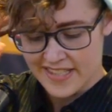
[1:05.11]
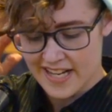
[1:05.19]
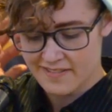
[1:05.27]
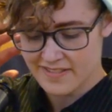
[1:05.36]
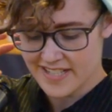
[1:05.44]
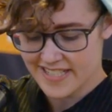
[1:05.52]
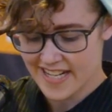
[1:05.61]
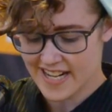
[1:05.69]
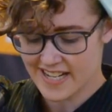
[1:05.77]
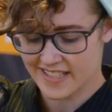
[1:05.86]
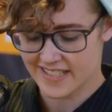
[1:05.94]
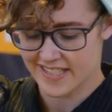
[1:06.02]
every
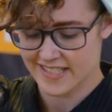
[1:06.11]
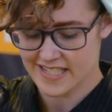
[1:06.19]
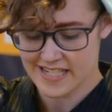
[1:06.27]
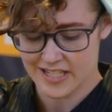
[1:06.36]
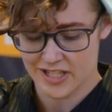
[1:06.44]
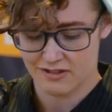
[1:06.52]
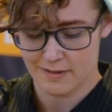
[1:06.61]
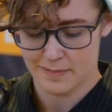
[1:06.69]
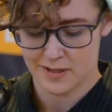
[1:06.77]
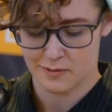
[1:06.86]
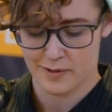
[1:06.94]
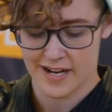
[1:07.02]
day the sea
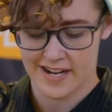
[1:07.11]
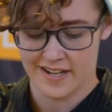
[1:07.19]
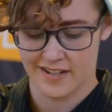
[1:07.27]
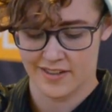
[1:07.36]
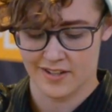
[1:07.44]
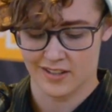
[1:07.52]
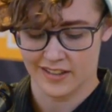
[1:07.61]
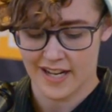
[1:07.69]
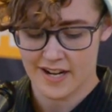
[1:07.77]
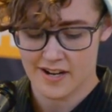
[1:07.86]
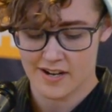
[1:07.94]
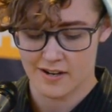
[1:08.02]
stripped away another
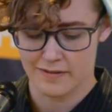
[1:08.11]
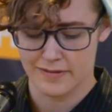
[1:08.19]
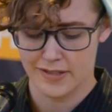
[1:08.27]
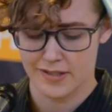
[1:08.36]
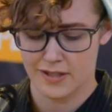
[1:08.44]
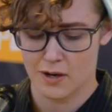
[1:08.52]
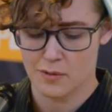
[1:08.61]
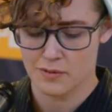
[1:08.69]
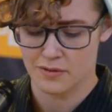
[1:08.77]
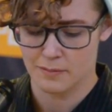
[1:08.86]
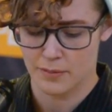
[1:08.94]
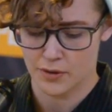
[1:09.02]
layer of
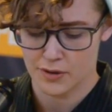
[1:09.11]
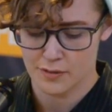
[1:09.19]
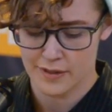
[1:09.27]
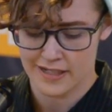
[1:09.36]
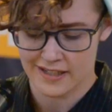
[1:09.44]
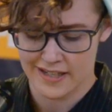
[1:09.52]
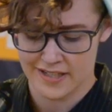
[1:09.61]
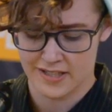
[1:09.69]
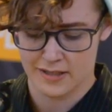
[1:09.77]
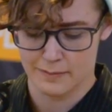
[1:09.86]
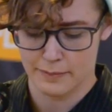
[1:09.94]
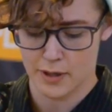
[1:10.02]
stone, burrowing
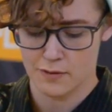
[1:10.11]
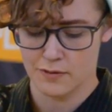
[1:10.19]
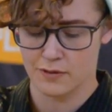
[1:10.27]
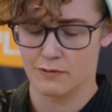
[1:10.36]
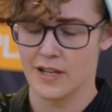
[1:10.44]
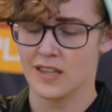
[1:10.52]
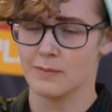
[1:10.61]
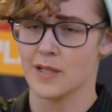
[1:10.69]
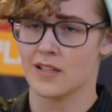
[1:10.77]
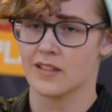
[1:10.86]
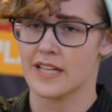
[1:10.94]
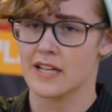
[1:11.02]
into bone
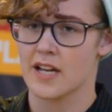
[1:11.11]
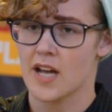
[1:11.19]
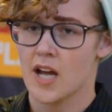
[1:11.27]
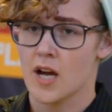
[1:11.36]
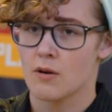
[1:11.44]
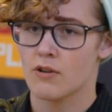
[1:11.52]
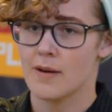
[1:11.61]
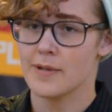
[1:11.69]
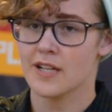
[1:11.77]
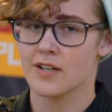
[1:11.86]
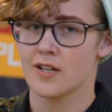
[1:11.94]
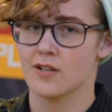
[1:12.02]
rhythmically,
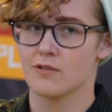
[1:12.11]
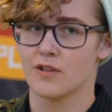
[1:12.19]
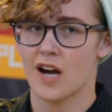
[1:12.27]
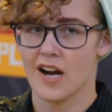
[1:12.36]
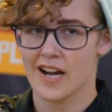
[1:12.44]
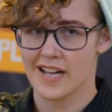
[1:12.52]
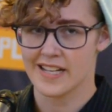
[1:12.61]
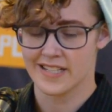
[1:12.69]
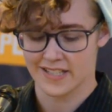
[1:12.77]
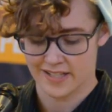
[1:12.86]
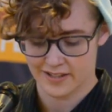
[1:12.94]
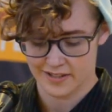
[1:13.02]
rubbing her raw
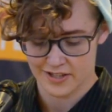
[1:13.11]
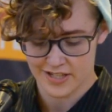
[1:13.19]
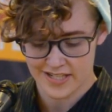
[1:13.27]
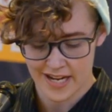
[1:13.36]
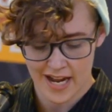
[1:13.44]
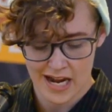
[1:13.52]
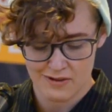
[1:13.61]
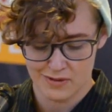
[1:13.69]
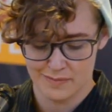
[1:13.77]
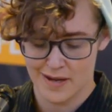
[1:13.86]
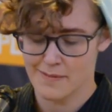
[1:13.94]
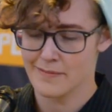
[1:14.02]
until she can't
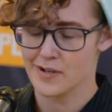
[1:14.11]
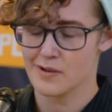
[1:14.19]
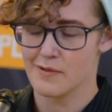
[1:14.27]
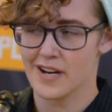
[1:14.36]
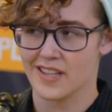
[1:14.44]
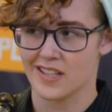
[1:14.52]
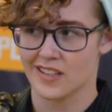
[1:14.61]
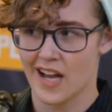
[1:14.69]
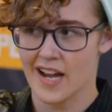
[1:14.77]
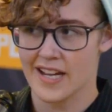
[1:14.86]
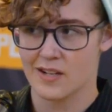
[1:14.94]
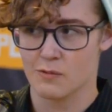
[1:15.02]
remember where the
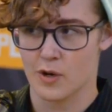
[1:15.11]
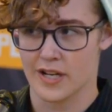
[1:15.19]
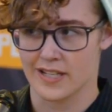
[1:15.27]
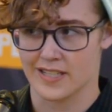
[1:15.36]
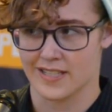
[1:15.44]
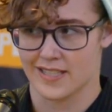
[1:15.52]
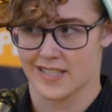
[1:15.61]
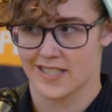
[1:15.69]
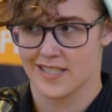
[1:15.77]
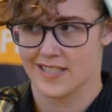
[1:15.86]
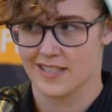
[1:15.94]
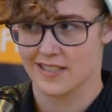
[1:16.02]
line
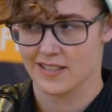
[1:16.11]
was.